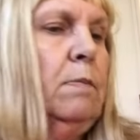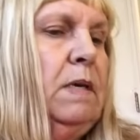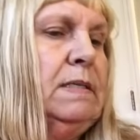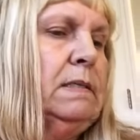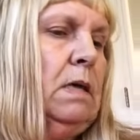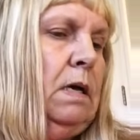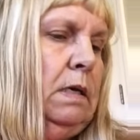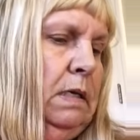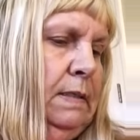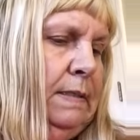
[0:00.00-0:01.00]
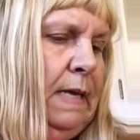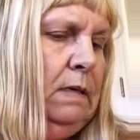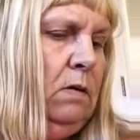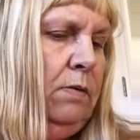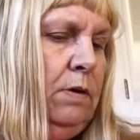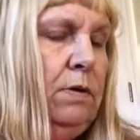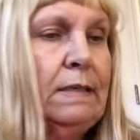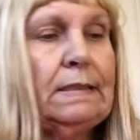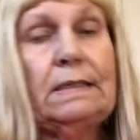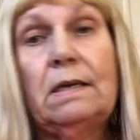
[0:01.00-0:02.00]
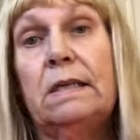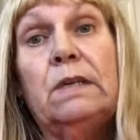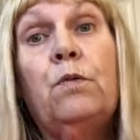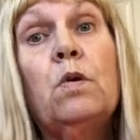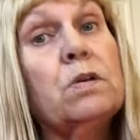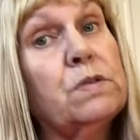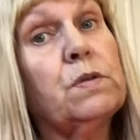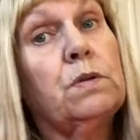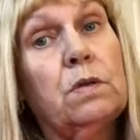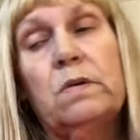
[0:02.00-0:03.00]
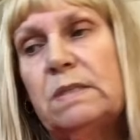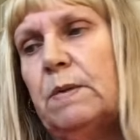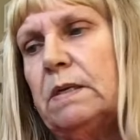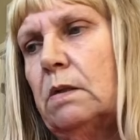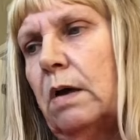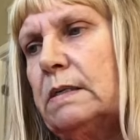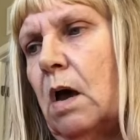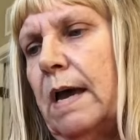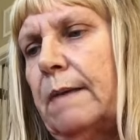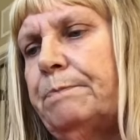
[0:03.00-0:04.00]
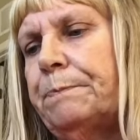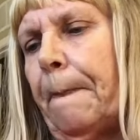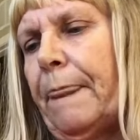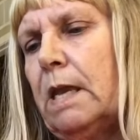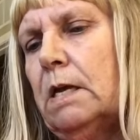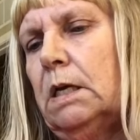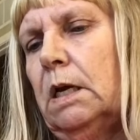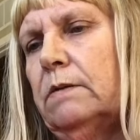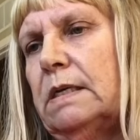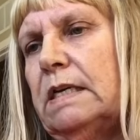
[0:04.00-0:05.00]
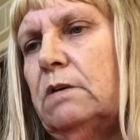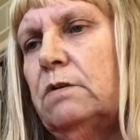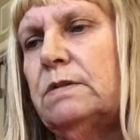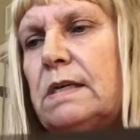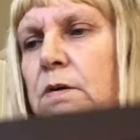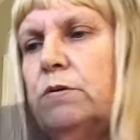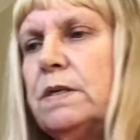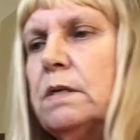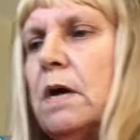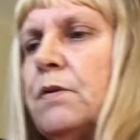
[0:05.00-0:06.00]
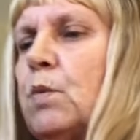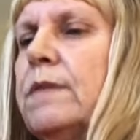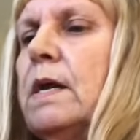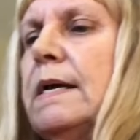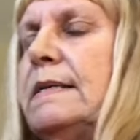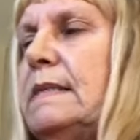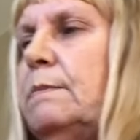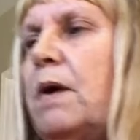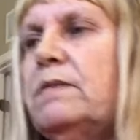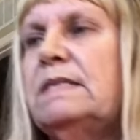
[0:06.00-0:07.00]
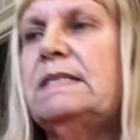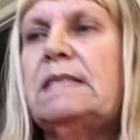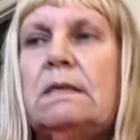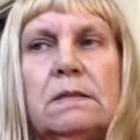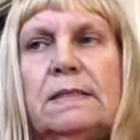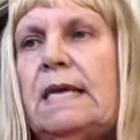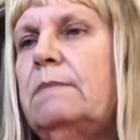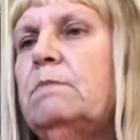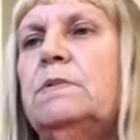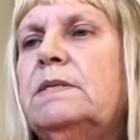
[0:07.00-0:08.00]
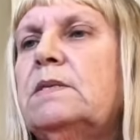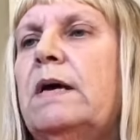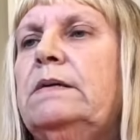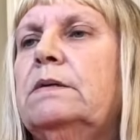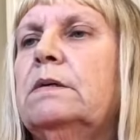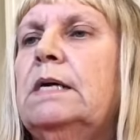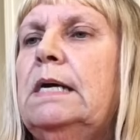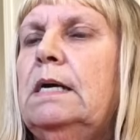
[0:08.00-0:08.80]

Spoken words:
it's dated on there 1994, so you know it's been a long time. And then here's another one that I did by this same designer.